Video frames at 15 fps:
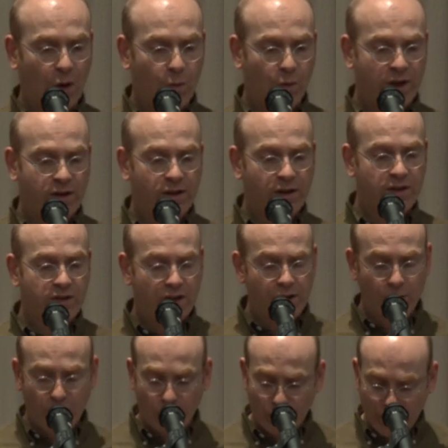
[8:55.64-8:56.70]
we can
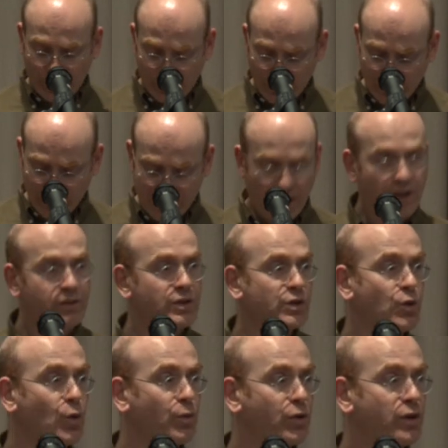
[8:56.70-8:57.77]
continue on with, with these
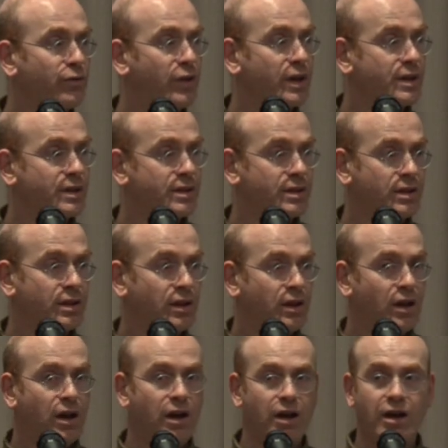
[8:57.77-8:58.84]
underscore prefixed
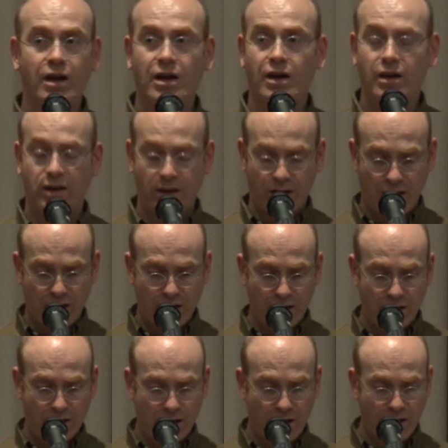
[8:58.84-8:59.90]
uh,
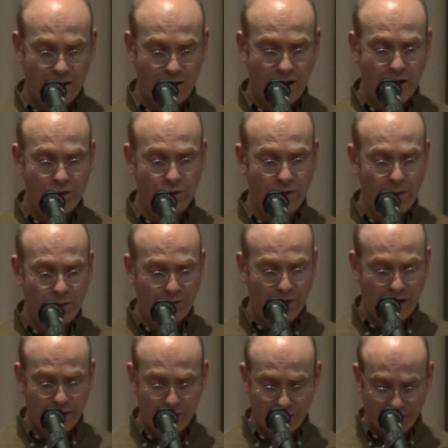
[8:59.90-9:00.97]
uh, natural number
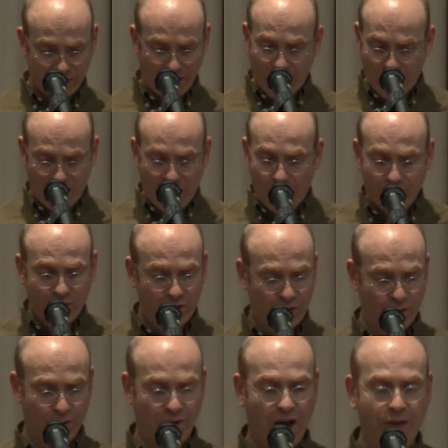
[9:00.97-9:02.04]
values up
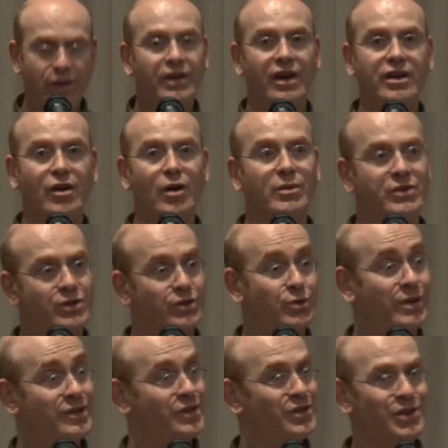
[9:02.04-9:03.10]
to, I think I go up to
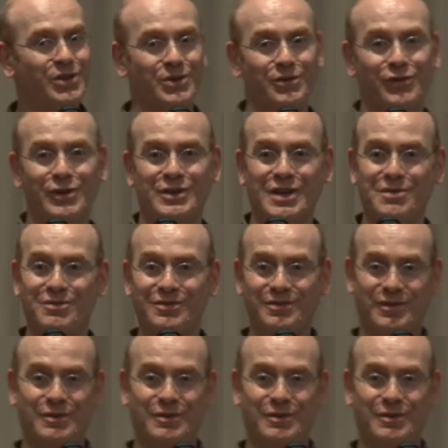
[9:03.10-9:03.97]
22 for some